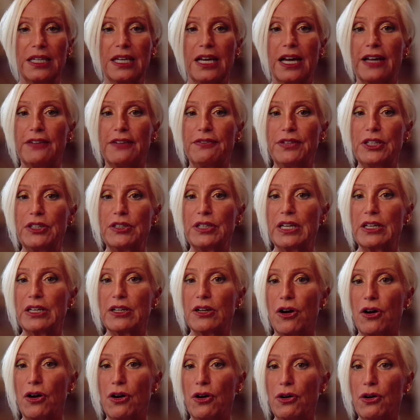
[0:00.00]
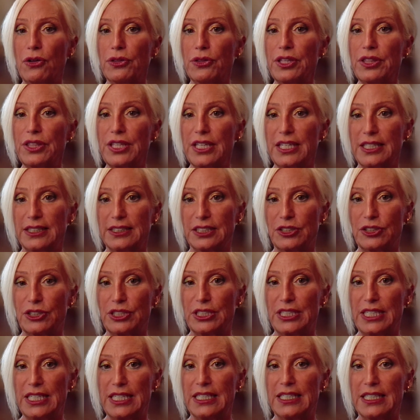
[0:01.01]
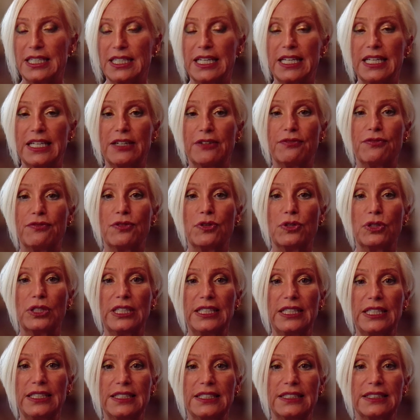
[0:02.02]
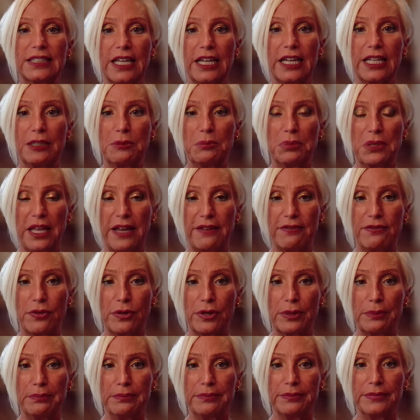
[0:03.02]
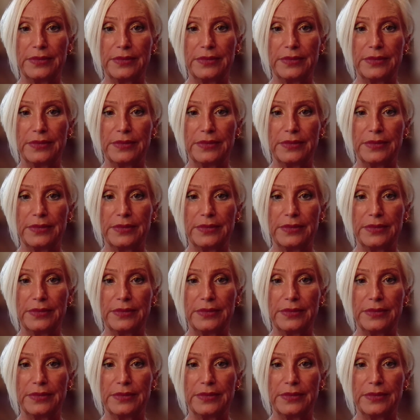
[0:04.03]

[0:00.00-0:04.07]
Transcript: I figured out all the things that are needed in a fully designed platform,